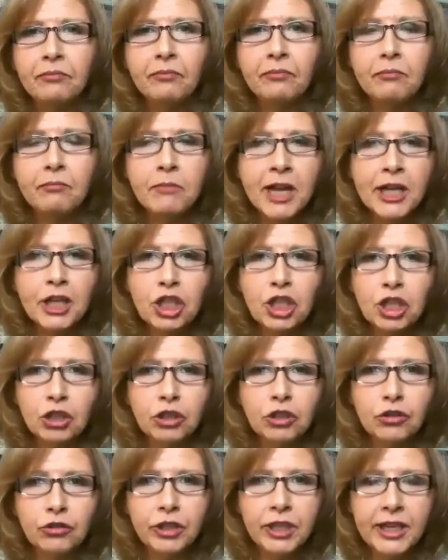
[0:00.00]
My
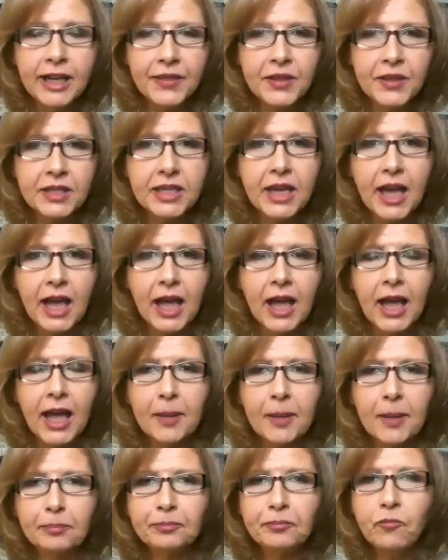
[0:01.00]
children at the
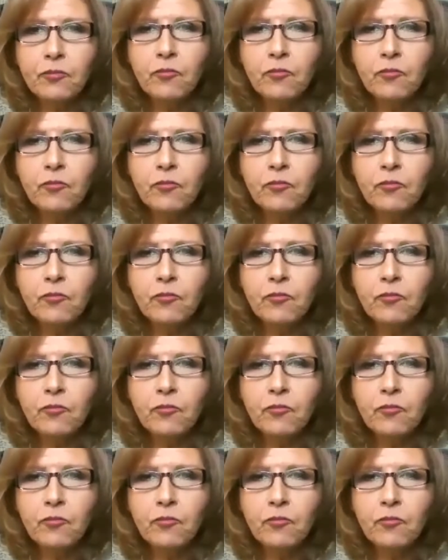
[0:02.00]
time,